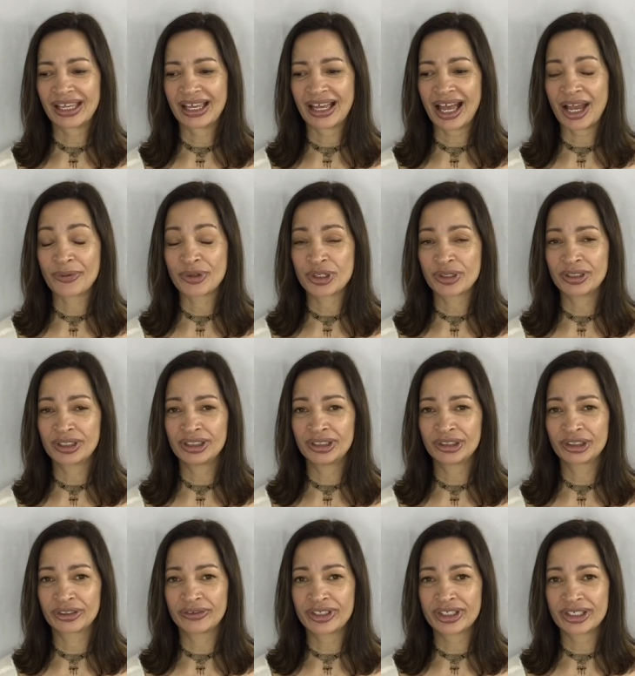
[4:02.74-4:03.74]
I was a little
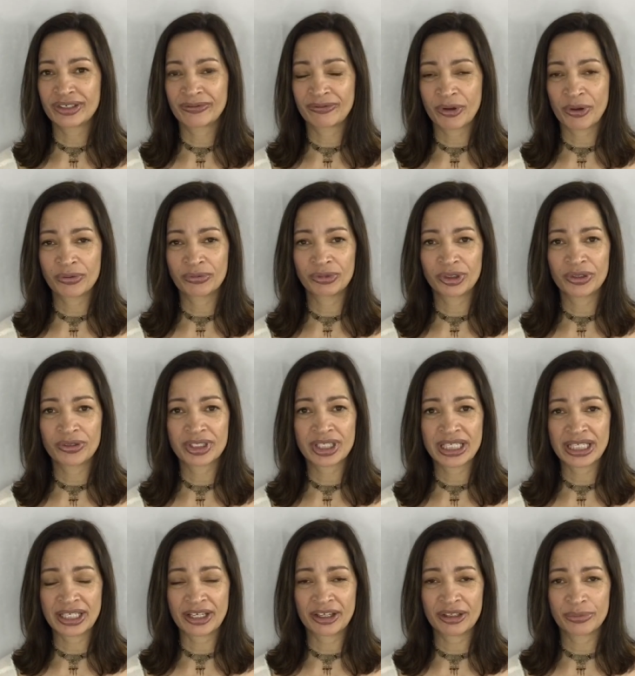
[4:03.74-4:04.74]
nervous to phone Roots
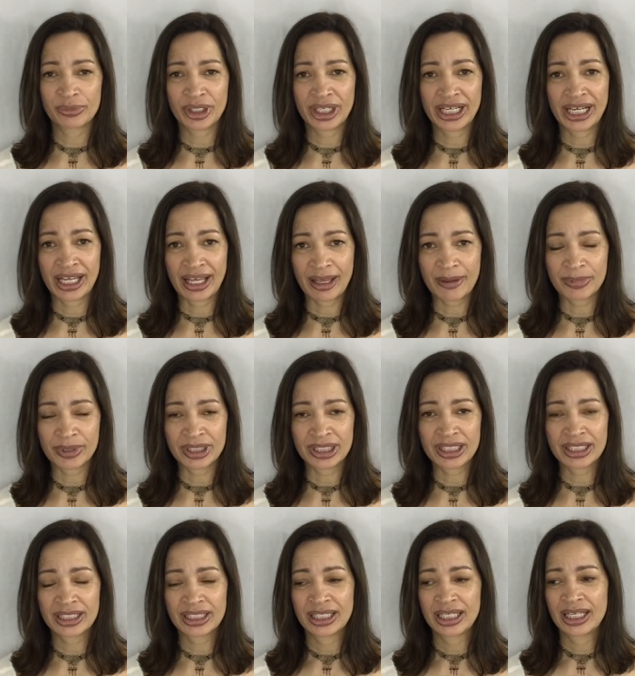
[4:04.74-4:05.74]
and tell them what had happened,
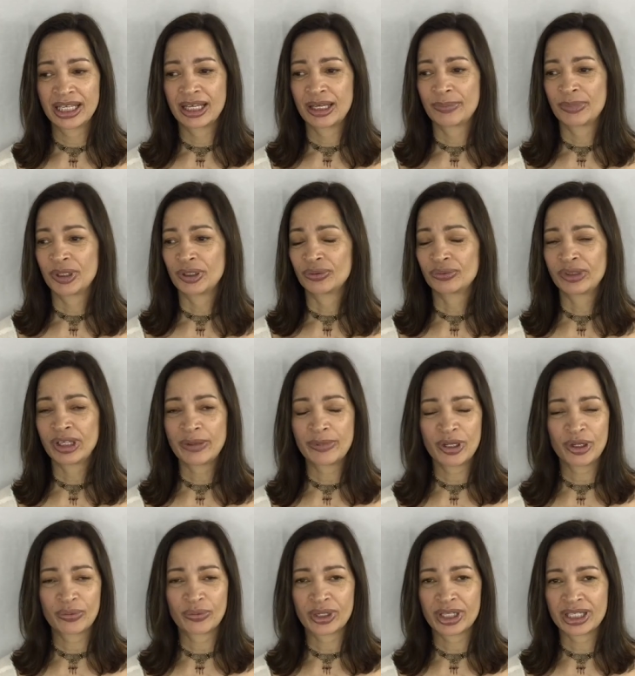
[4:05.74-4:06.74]
but
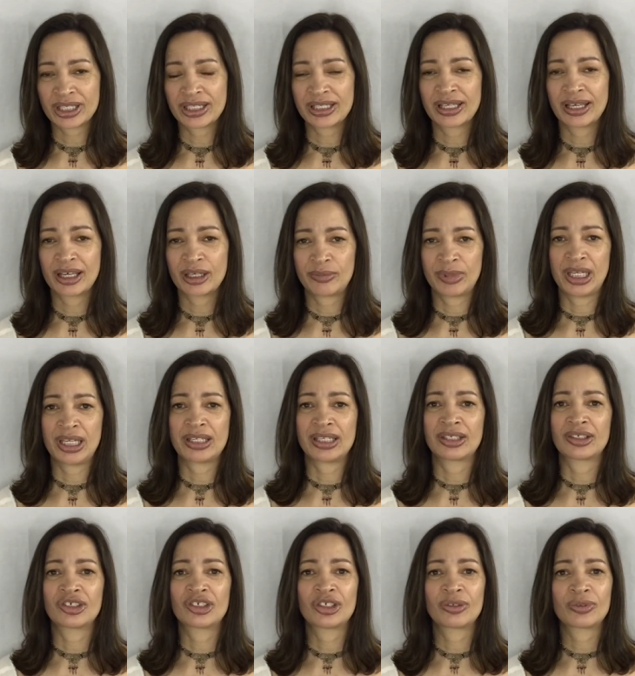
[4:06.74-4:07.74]
Rima was amazing.
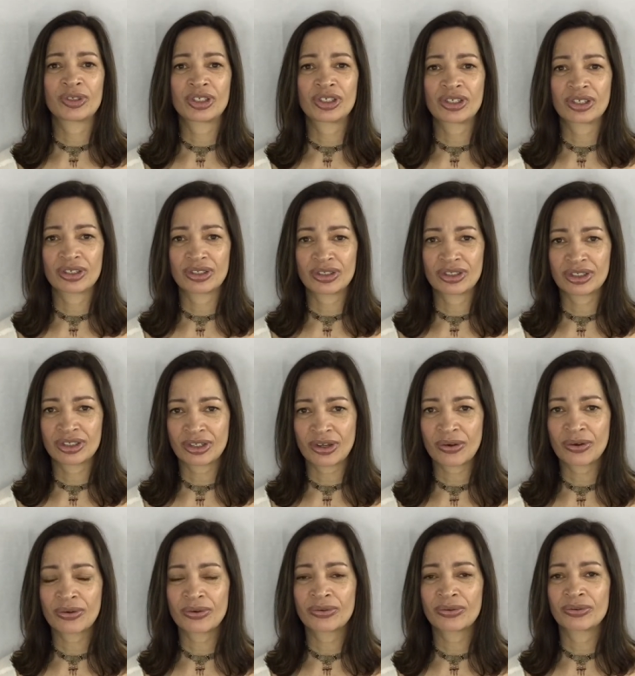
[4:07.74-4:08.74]
She was
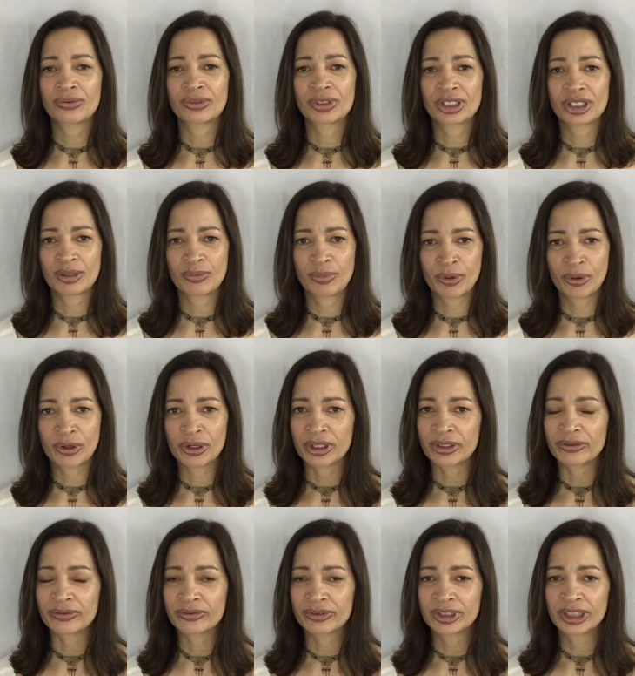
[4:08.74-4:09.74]
so supportive.